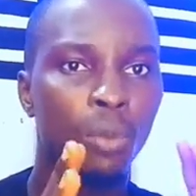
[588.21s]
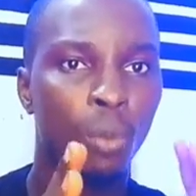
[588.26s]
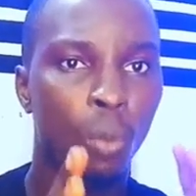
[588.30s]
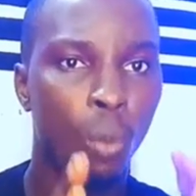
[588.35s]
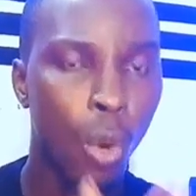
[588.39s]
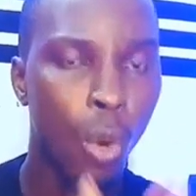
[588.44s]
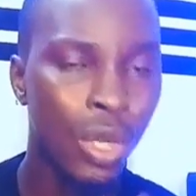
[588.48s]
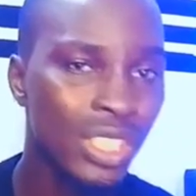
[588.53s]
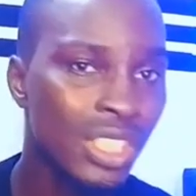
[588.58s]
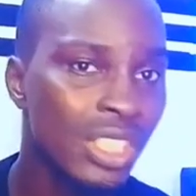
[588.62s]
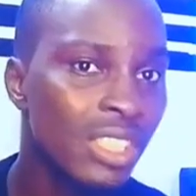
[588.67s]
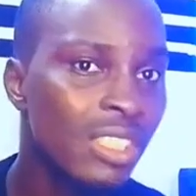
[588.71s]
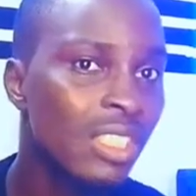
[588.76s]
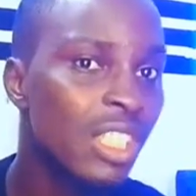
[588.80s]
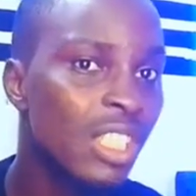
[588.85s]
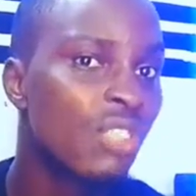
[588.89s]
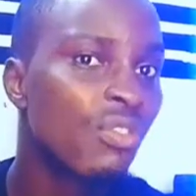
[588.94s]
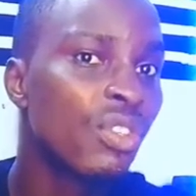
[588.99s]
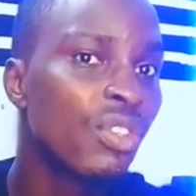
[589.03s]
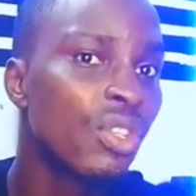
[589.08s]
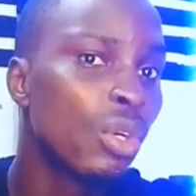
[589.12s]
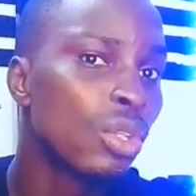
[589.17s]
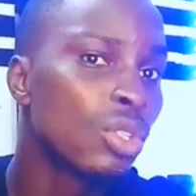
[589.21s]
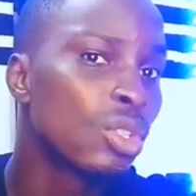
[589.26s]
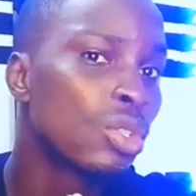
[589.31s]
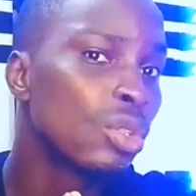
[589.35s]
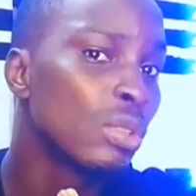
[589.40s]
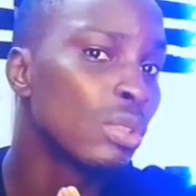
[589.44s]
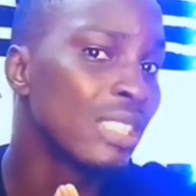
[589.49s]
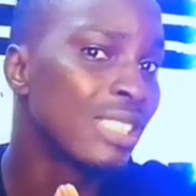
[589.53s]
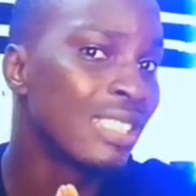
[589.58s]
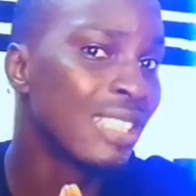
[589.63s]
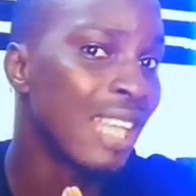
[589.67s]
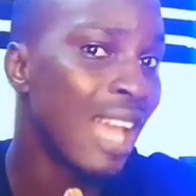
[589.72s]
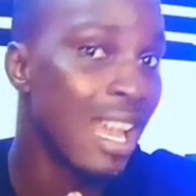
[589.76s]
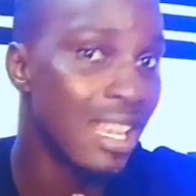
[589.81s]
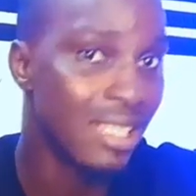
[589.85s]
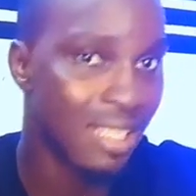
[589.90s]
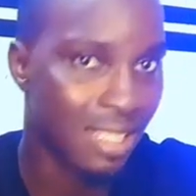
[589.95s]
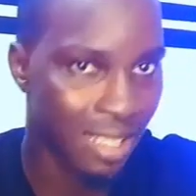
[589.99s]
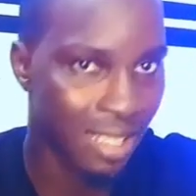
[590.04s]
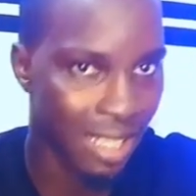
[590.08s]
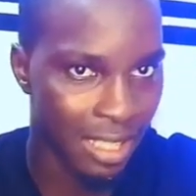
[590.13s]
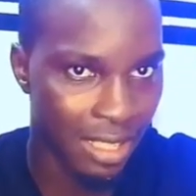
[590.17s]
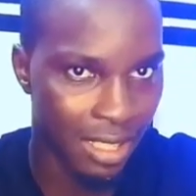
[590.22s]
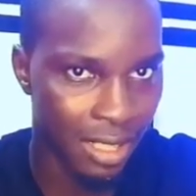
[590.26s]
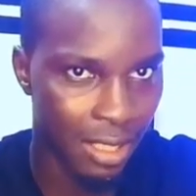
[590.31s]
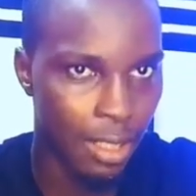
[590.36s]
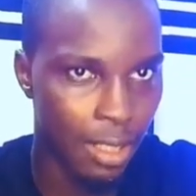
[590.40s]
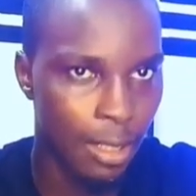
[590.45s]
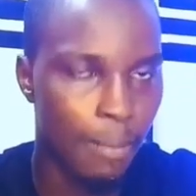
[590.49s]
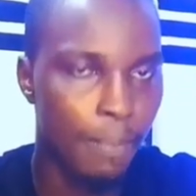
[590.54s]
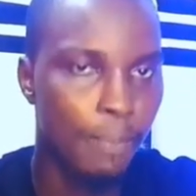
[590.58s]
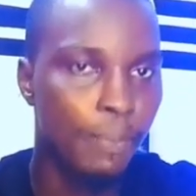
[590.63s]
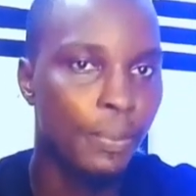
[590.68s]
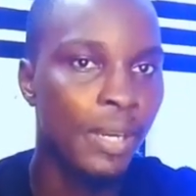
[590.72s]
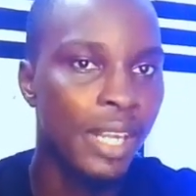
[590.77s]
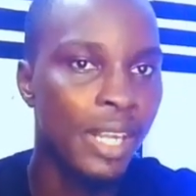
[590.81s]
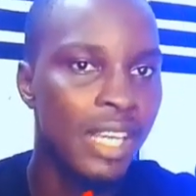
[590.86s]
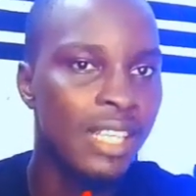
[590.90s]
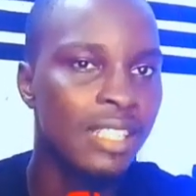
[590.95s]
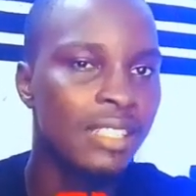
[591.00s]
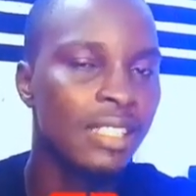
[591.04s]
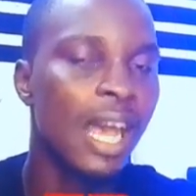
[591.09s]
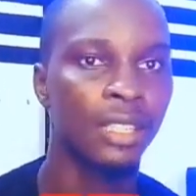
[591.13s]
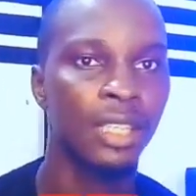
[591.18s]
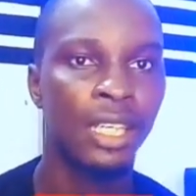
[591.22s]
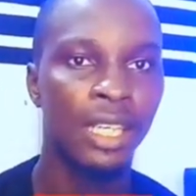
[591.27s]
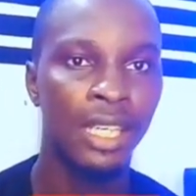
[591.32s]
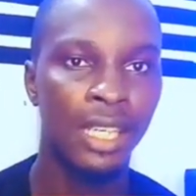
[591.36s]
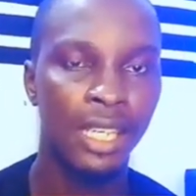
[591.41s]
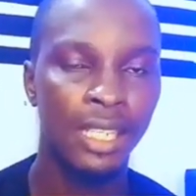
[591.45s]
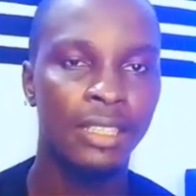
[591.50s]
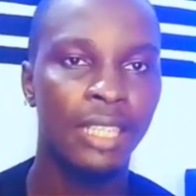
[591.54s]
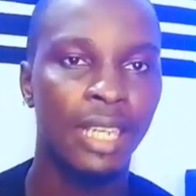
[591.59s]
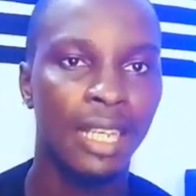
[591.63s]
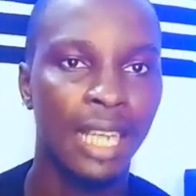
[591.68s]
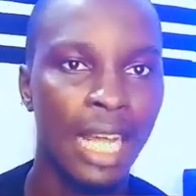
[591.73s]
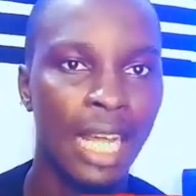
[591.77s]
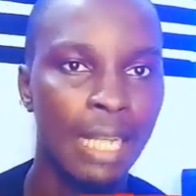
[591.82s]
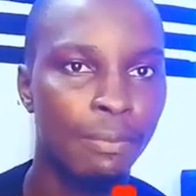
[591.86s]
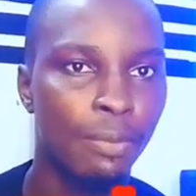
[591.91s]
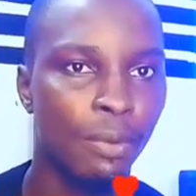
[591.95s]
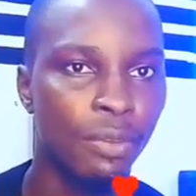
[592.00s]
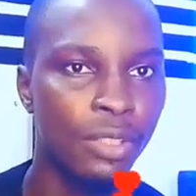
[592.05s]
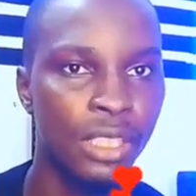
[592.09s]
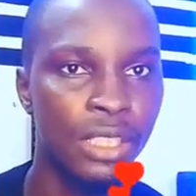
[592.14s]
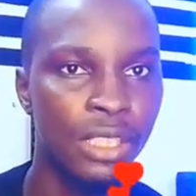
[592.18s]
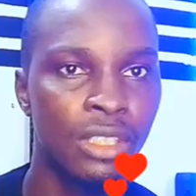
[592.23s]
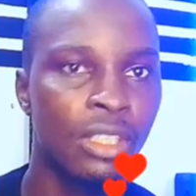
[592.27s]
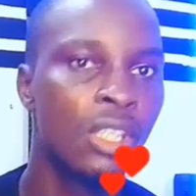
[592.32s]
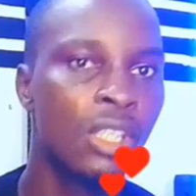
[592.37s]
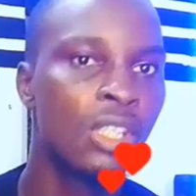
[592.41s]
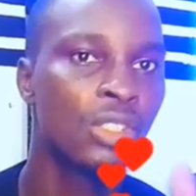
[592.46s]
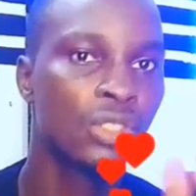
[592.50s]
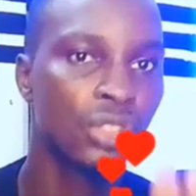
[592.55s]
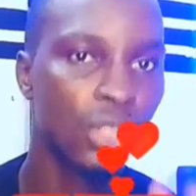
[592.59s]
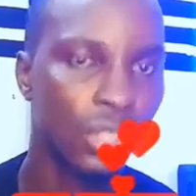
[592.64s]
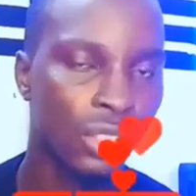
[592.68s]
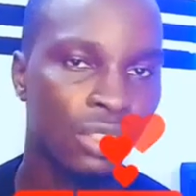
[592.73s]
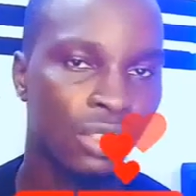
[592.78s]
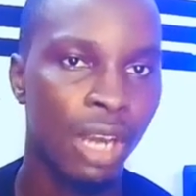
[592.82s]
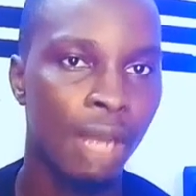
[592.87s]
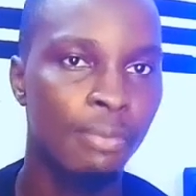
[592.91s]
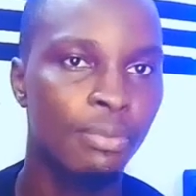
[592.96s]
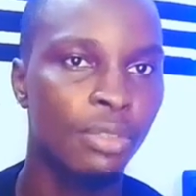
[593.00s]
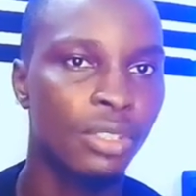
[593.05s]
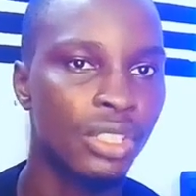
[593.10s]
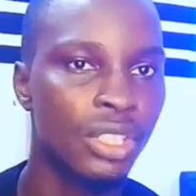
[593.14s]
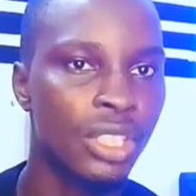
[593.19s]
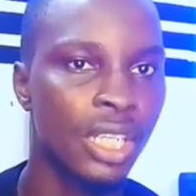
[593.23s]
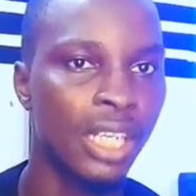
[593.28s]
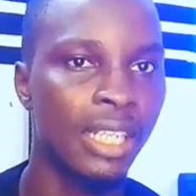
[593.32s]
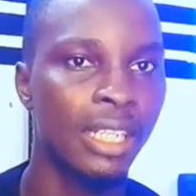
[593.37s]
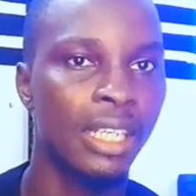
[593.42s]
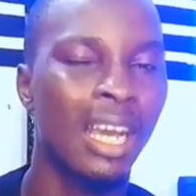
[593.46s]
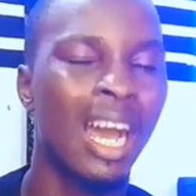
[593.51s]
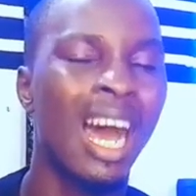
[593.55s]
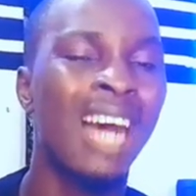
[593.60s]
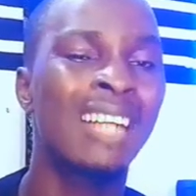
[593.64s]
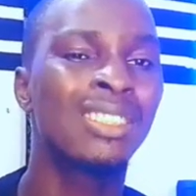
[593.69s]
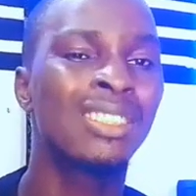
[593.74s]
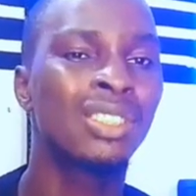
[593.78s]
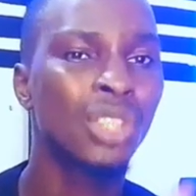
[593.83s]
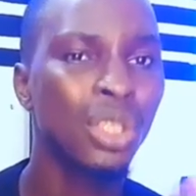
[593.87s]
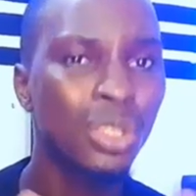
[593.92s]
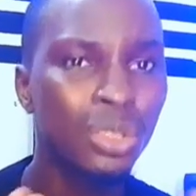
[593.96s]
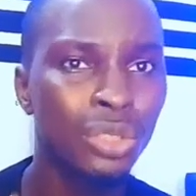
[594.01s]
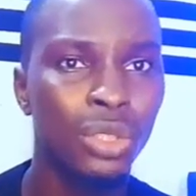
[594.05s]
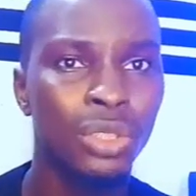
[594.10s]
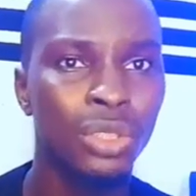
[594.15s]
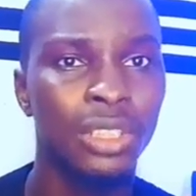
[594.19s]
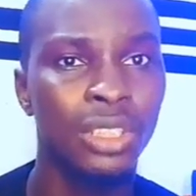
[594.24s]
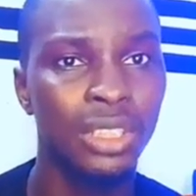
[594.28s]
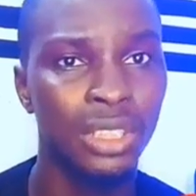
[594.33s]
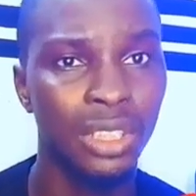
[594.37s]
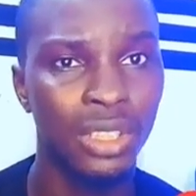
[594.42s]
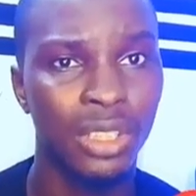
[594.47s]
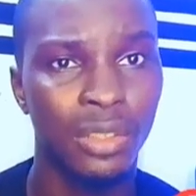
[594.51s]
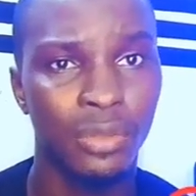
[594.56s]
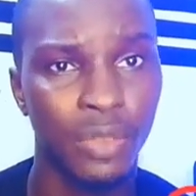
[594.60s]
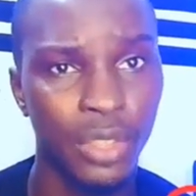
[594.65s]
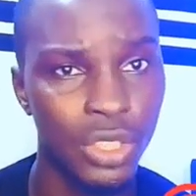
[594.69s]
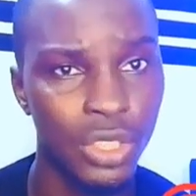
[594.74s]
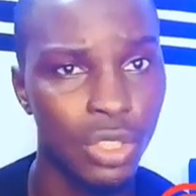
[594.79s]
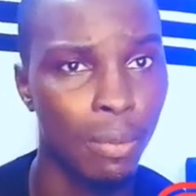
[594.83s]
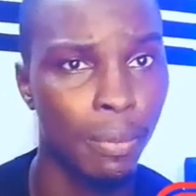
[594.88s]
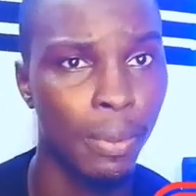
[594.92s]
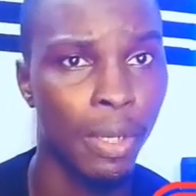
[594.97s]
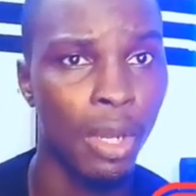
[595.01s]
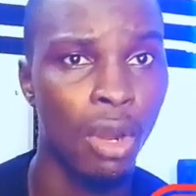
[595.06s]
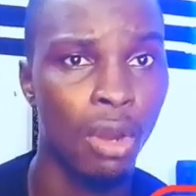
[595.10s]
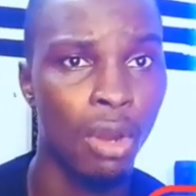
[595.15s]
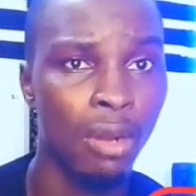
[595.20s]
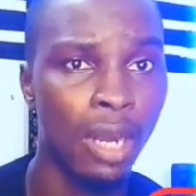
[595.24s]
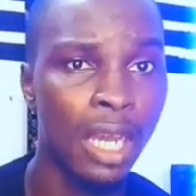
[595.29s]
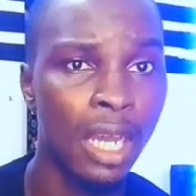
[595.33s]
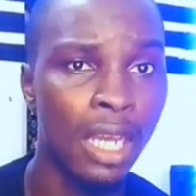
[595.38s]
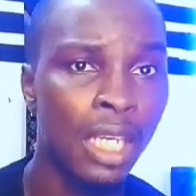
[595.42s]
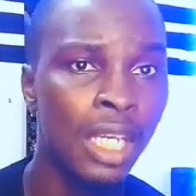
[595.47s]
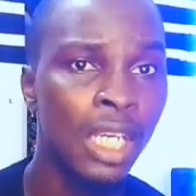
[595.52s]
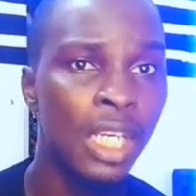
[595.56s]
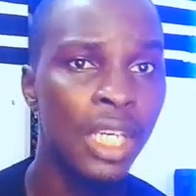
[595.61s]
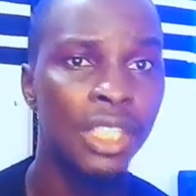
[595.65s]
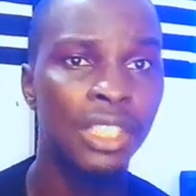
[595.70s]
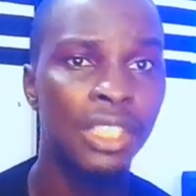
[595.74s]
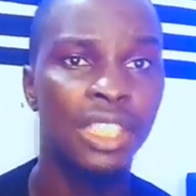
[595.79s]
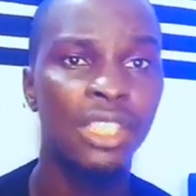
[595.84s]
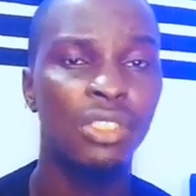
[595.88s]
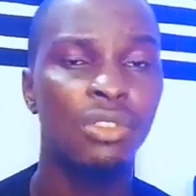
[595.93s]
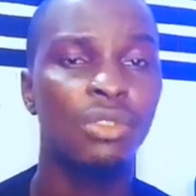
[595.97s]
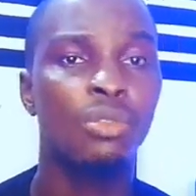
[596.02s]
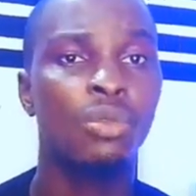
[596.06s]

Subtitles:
watching this video to this extent, please hit the like button, subscribe to the channel, and turn on the notification bell. All right, this